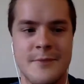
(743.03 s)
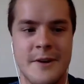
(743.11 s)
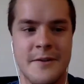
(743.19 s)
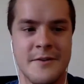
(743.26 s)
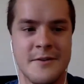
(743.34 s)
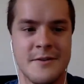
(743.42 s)

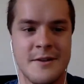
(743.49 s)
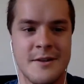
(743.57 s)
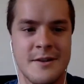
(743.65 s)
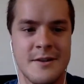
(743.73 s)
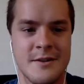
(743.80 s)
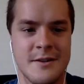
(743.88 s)

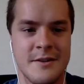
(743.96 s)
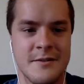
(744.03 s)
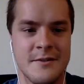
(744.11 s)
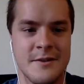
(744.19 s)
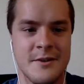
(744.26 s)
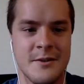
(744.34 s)
Definitely
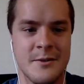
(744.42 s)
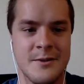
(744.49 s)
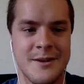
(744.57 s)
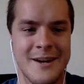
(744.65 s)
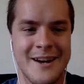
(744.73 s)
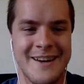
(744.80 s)
agree
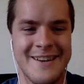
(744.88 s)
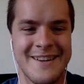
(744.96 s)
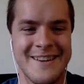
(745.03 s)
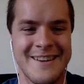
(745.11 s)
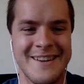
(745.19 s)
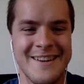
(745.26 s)
with that.
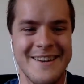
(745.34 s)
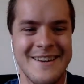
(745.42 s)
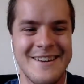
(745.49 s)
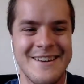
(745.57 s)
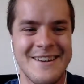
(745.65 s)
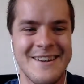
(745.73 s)

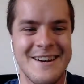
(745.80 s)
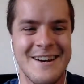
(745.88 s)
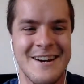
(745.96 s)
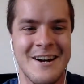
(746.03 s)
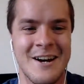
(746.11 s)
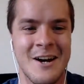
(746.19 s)

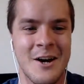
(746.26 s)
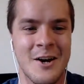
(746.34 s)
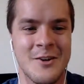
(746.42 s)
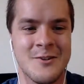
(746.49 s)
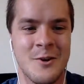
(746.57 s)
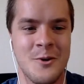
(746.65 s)

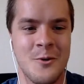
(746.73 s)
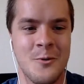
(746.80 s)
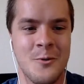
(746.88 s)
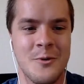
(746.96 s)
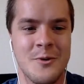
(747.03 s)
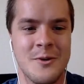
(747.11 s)

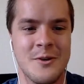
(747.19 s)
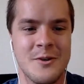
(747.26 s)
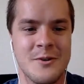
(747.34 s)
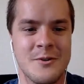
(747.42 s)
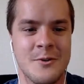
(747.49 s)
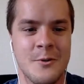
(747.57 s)
So
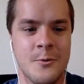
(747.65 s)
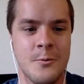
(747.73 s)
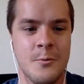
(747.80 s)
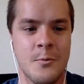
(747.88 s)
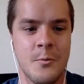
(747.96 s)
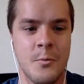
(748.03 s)

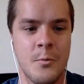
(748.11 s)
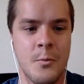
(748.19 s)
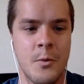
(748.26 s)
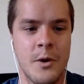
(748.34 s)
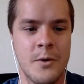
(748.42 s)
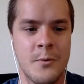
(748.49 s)

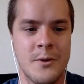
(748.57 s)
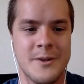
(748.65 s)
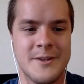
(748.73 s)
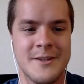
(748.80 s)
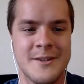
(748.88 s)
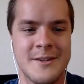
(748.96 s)
what
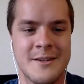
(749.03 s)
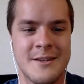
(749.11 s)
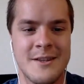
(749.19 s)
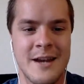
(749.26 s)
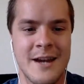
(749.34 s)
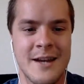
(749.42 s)
was it
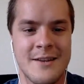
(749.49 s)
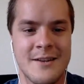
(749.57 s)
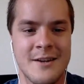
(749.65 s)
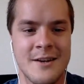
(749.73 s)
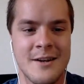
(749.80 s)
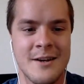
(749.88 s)
that
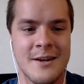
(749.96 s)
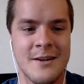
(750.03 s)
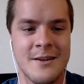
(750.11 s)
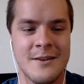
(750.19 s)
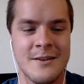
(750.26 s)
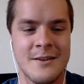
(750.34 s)

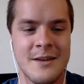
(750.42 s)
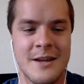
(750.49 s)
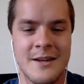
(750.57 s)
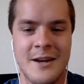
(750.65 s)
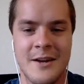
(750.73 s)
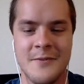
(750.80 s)

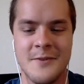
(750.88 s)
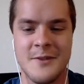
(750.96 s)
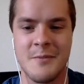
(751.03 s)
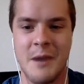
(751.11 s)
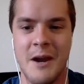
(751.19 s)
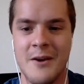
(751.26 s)
that kind of
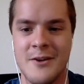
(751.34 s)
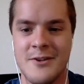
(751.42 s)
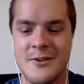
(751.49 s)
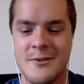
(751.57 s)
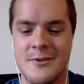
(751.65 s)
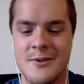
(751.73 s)
inspired
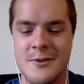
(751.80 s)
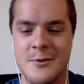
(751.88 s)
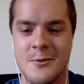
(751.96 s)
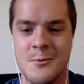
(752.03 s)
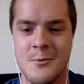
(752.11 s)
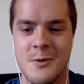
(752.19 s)
you
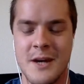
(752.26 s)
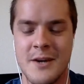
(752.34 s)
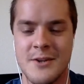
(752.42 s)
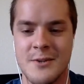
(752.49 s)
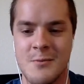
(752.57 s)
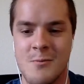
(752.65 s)
to
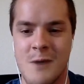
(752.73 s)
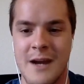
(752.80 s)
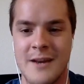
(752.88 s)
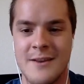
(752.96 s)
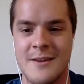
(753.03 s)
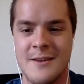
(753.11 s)
actually
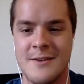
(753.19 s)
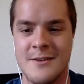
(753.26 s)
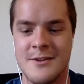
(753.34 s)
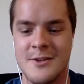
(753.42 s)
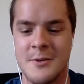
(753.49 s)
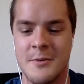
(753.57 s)
write the
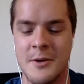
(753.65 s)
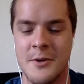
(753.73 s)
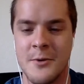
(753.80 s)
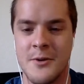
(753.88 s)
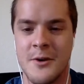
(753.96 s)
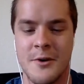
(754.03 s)
gem? I know
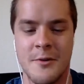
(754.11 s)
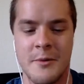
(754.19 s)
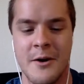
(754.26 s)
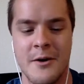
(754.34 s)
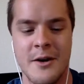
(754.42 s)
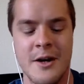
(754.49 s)
we talked
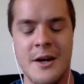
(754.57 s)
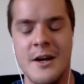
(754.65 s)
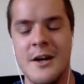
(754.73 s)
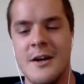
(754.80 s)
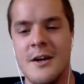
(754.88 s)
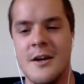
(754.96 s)
about
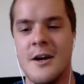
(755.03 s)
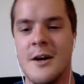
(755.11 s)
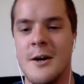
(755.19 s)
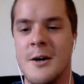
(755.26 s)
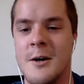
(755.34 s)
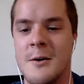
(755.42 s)

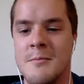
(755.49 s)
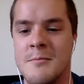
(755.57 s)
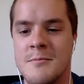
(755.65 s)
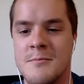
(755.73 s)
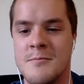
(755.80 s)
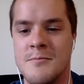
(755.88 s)

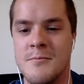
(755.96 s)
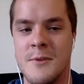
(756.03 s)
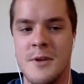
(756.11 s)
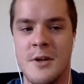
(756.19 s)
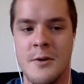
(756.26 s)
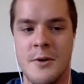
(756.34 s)
going
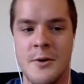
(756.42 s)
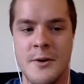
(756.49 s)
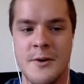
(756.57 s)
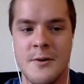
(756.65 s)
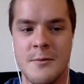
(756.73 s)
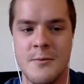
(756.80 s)

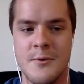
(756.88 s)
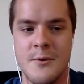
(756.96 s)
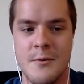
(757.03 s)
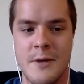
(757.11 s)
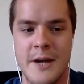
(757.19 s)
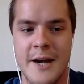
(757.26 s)
to
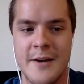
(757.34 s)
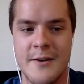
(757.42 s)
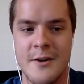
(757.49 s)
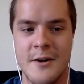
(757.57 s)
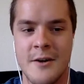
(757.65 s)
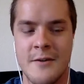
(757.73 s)

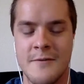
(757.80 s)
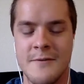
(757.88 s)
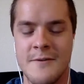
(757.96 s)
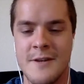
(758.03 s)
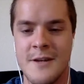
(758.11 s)
ReactConf